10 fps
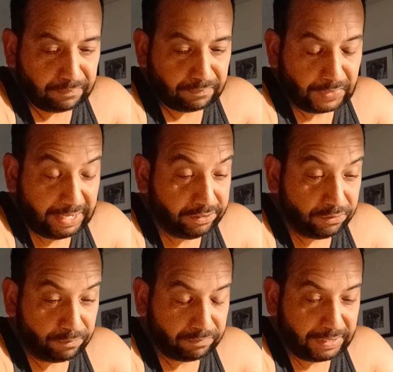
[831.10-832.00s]
I
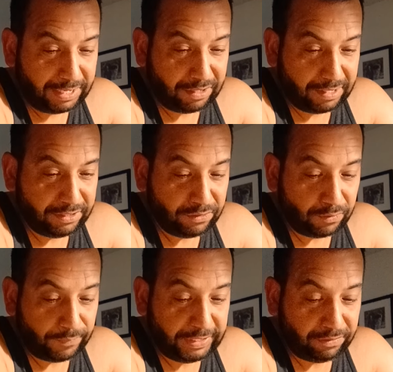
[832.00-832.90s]
do. I do. I
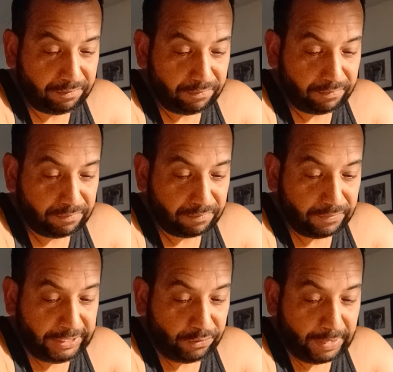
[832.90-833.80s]
mean,
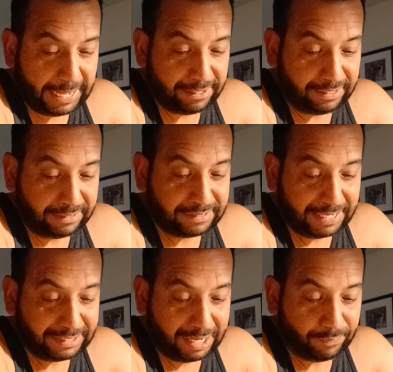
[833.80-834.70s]
Rico Hanna is that
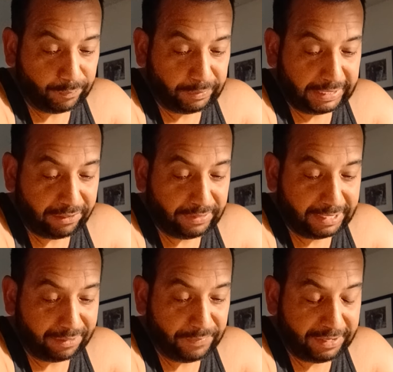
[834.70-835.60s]
type of player that
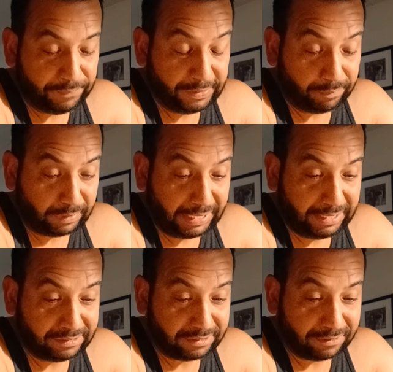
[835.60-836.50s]
can make big
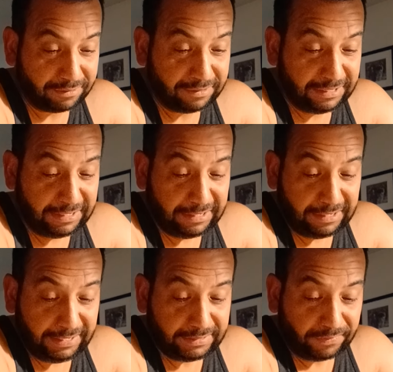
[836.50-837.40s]
plays, and
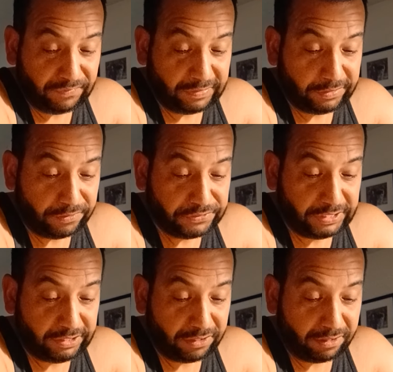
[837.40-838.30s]
he's a fifth-year
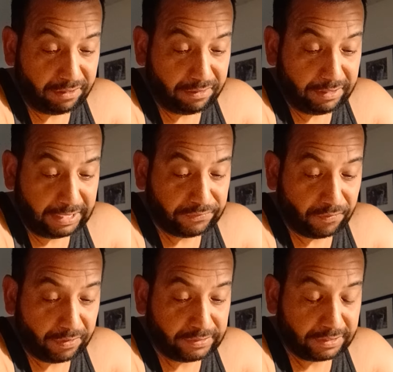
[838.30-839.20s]
senior as
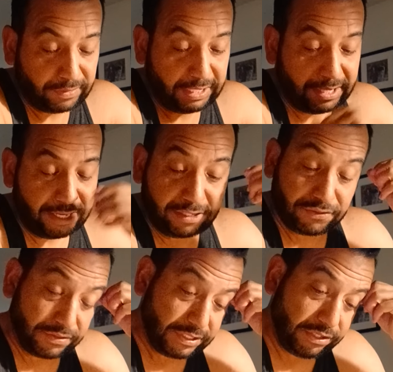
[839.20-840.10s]
far as getting that
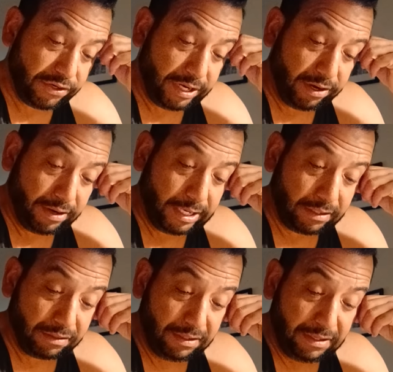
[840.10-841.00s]
extra senior year,
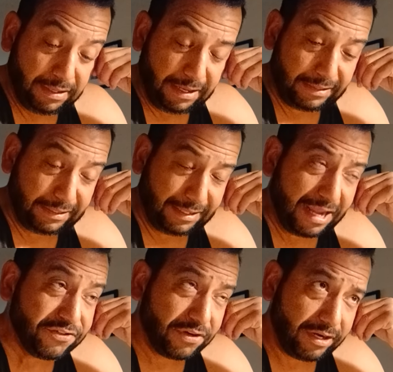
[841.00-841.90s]
and I think an
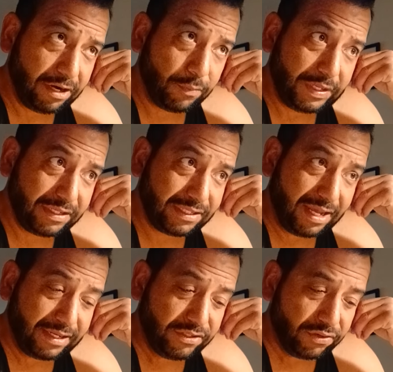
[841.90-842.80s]
extra year because he got
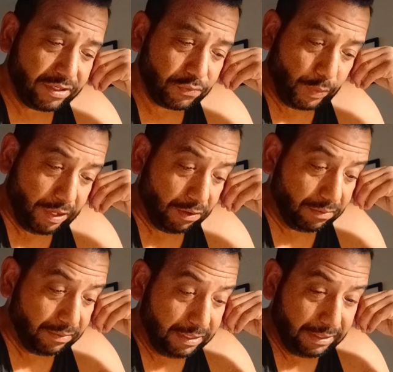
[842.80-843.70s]
injured as well
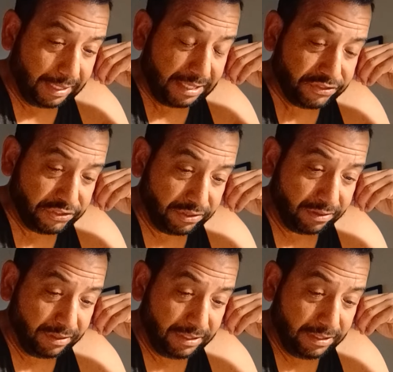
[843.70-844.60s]
last year.
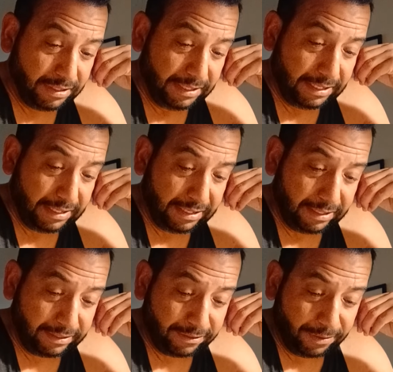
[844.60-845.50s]

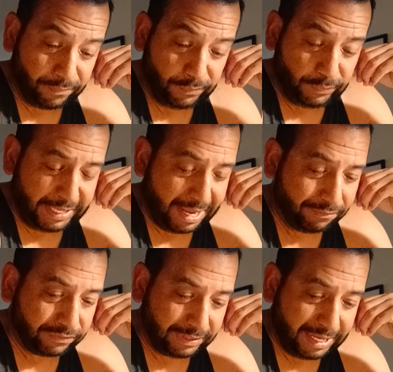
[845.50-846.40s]
And they have
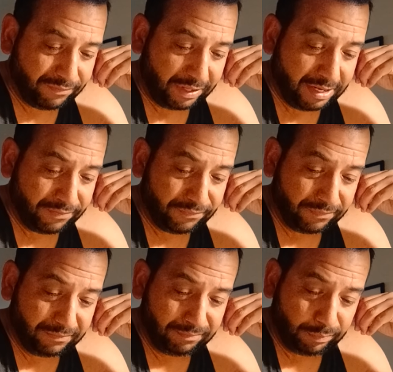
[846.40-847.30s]
a lot of
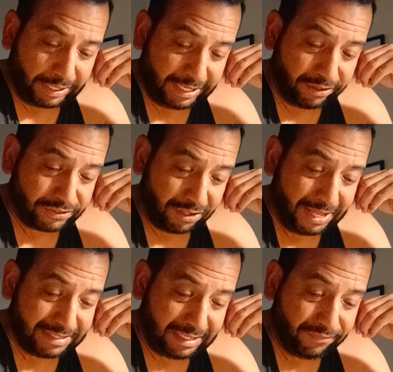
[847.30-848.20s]
players on
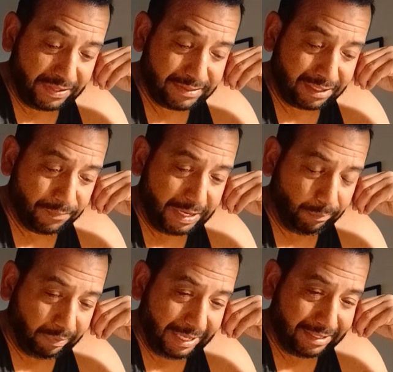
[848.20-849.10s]
that defense that can make
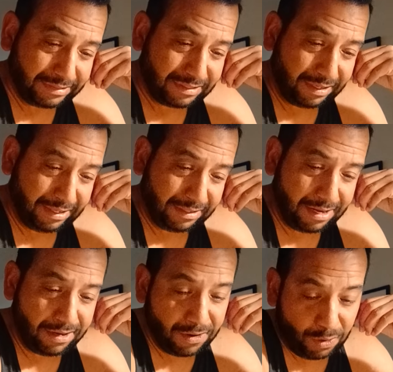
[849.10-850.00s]
plays, and
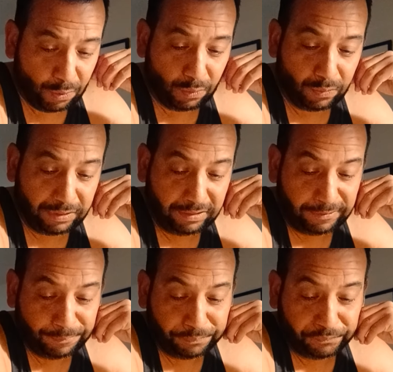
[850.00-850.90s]

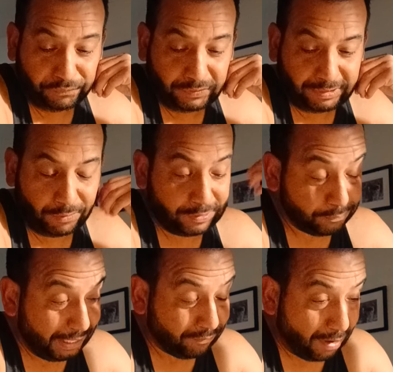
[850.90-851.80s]
they
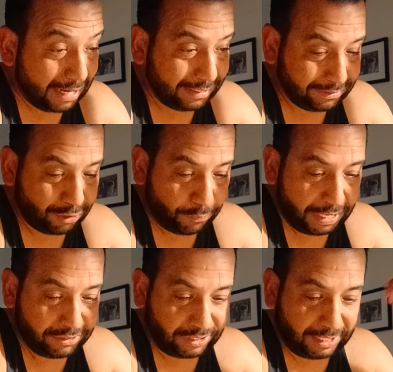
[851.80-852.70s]
respect Rocky so
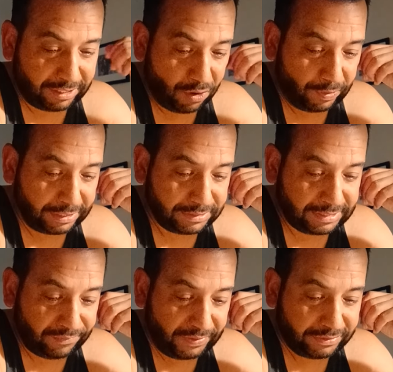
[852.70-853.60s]
much, and they know his
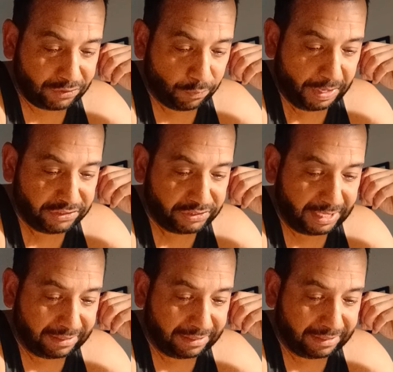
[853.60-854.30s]
defense so much that